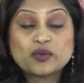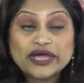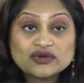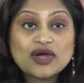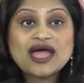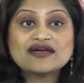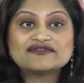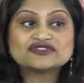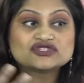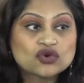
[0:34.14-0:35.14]
when you
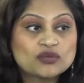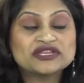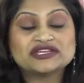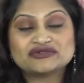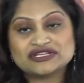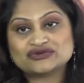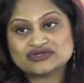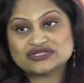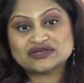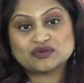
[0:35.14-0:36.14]
have so many
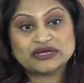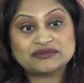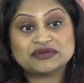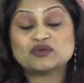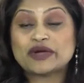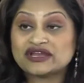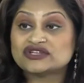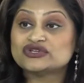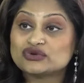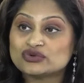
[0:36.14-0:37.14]
resources available, where do you